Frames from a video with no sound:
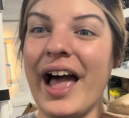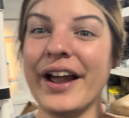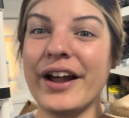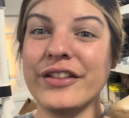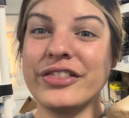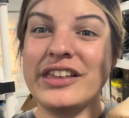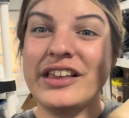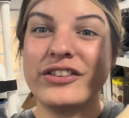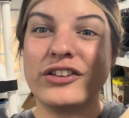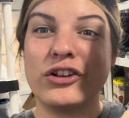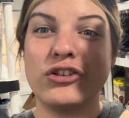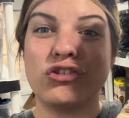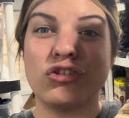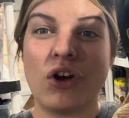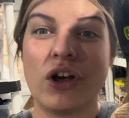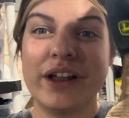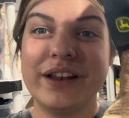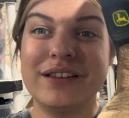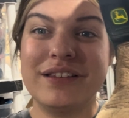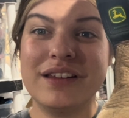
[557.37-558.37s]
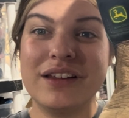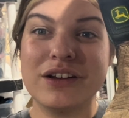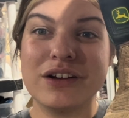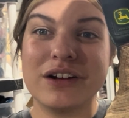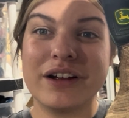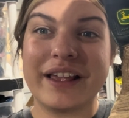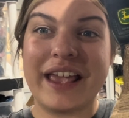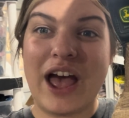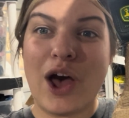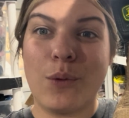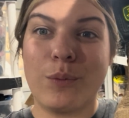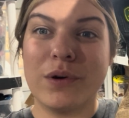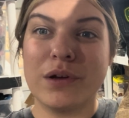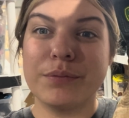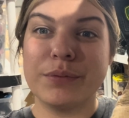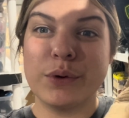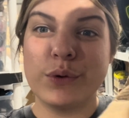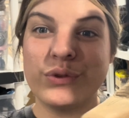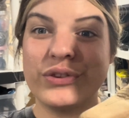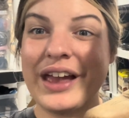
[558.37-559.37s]
got these John Deere cowboy
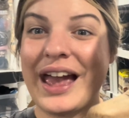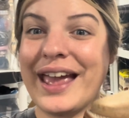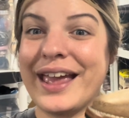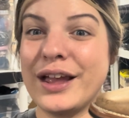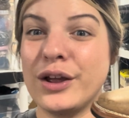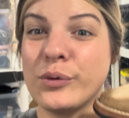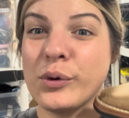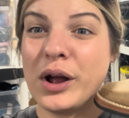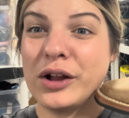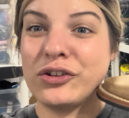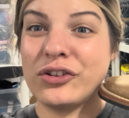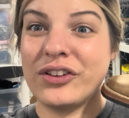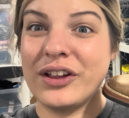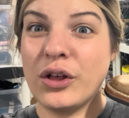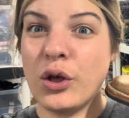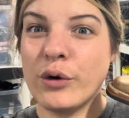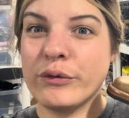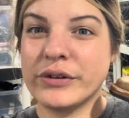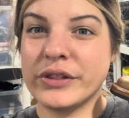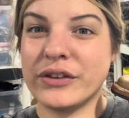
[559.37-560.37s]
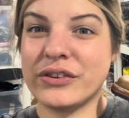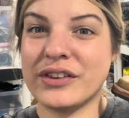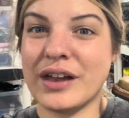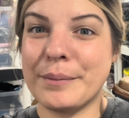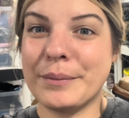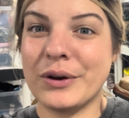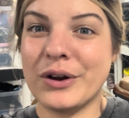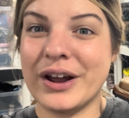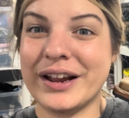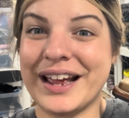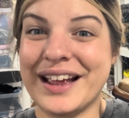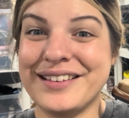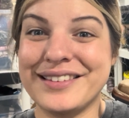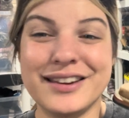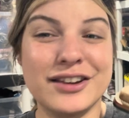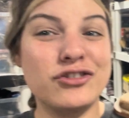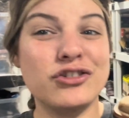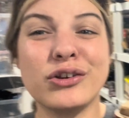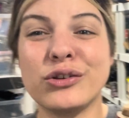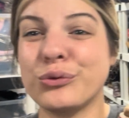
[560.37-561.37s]
boots at a garage sale over the summer, and I
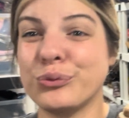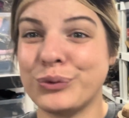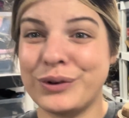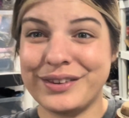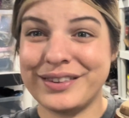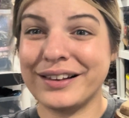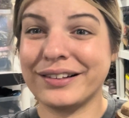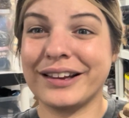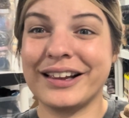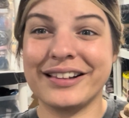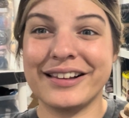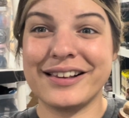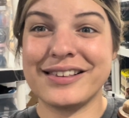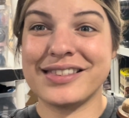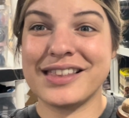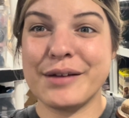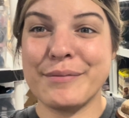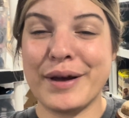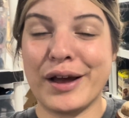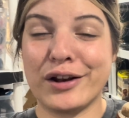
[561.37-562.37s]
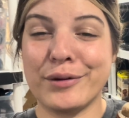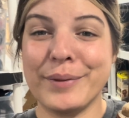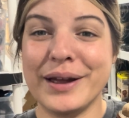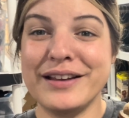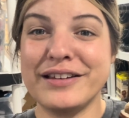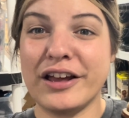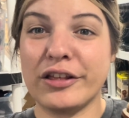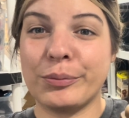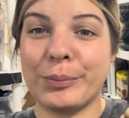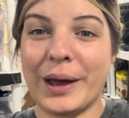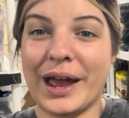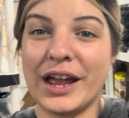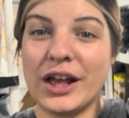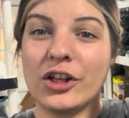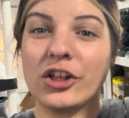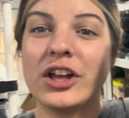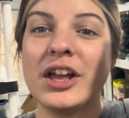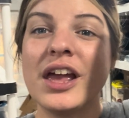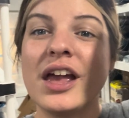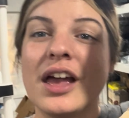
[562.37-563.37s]
did just recently list them out of my death
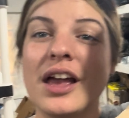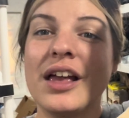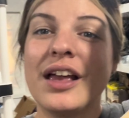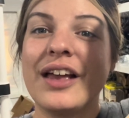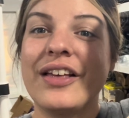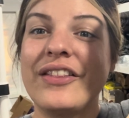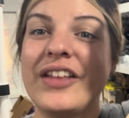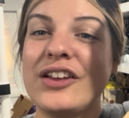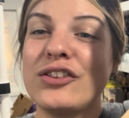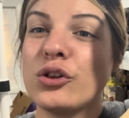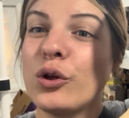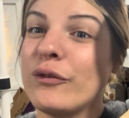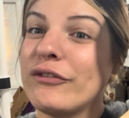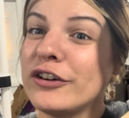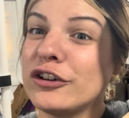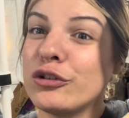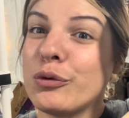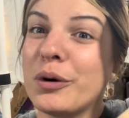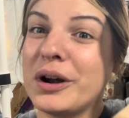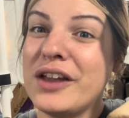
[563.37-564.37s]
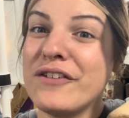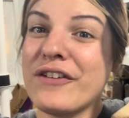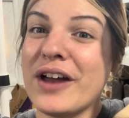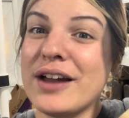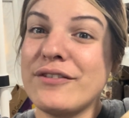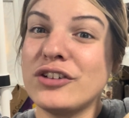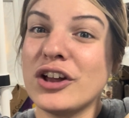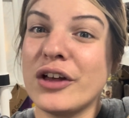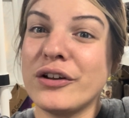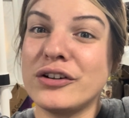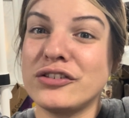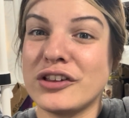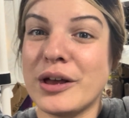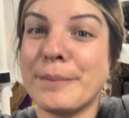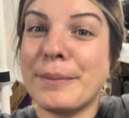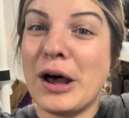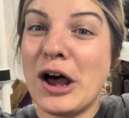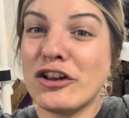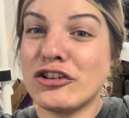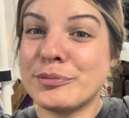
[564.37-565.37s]
pile, and they sold for $25 on
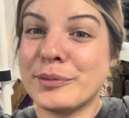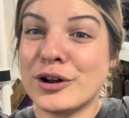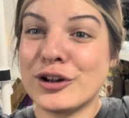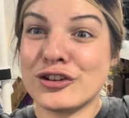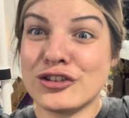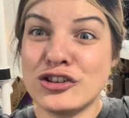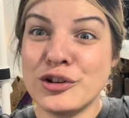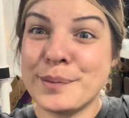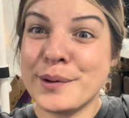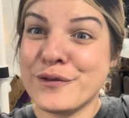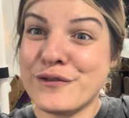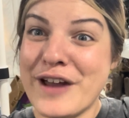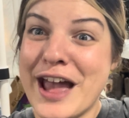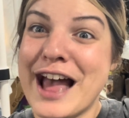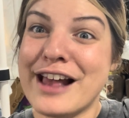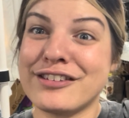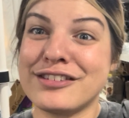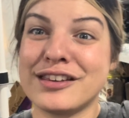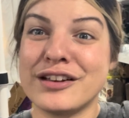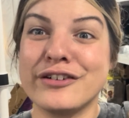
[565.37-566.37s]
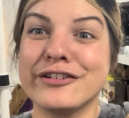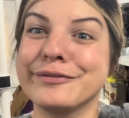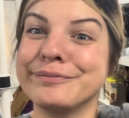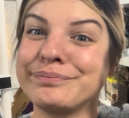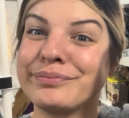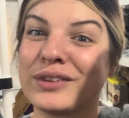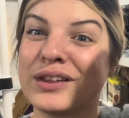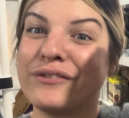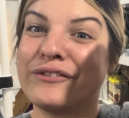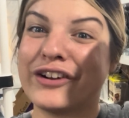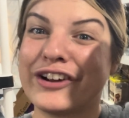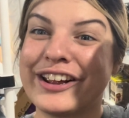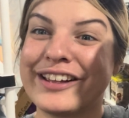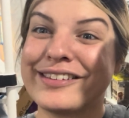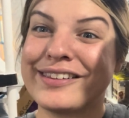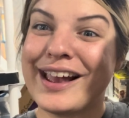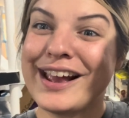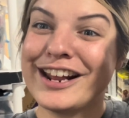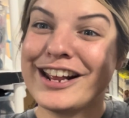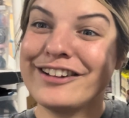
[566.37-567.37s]
Poshmark super fast, so very
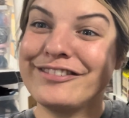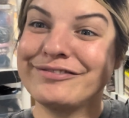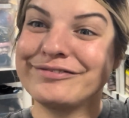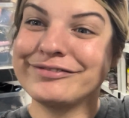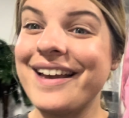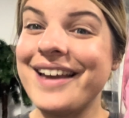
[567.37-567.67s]
excited.